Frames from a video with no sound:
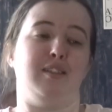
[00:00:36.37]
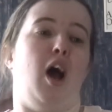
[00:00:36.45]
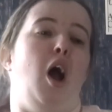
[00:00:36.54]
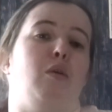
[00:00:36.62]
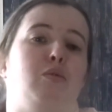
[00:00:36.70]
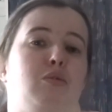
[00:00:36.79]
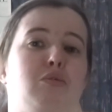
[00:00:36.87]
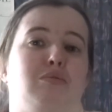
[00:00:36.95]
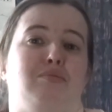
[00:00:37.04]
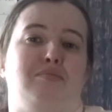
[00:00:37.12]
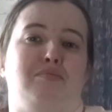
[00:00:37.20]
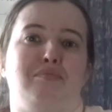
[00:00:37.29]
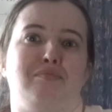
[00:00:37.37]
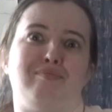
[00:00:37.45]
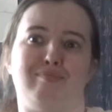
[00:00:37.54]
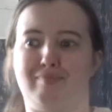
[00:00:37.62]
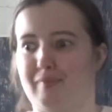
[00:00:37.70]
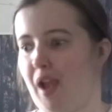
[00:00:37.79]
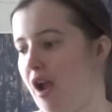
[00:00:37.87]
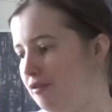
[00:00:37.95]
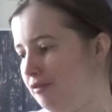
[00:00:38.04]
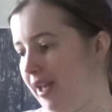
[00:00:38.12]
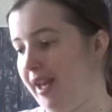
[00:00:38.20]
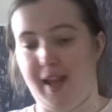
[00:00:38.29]
I will
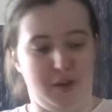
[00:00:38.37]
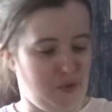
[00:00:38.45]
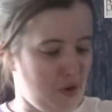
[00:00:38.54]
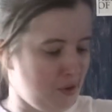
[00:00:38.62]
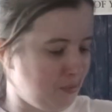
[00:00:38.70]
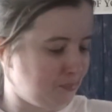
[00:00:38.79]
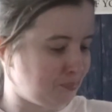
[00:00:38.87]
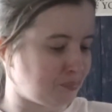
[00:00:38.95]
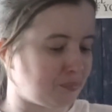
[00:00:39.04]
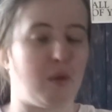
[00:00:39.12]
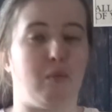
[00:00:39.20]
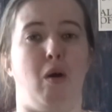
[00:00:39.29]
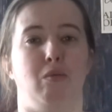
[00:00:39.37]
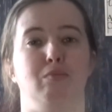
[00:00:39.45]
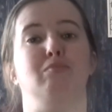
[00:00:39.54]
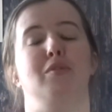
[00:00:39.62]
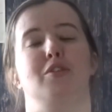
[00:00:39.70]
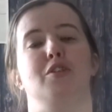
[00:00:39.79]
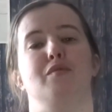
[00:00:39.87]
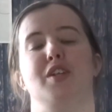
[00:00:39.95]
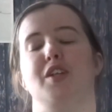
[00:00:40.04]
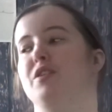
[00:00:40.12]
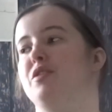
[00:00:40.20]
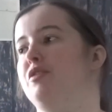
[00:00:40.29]
hopefully let you know. Well, we're doing
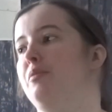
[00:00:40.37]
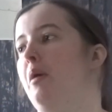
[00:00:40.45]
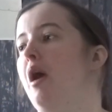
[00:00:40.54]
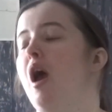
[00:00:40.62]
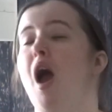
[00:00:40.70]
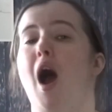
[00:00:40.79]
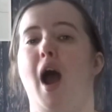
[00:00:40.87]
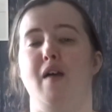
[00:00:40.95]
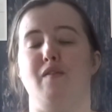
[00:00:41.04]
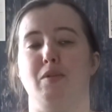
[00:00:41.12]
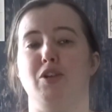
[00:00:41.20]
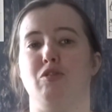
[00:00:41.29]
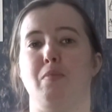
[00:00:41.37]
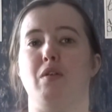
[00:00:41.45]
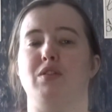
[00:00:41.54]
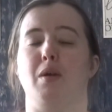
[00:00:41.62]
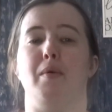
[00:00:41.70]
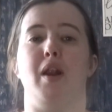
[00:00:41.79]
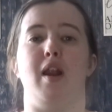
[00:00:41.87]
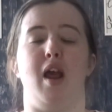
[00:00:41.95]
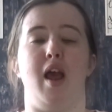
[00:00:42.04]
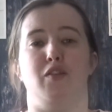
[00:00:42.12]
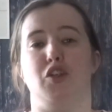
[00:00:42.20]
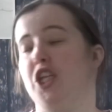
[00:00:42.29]
videos on them. I have a mystery box coming and I
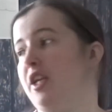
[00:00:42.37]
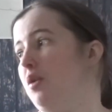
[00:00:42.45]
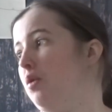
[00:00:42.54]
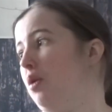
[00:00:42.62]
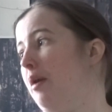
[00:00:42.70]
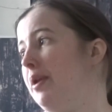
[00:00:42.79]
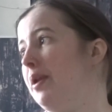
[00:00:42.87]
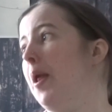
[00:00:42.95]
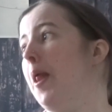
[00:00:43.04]
have a Sheen haul coming.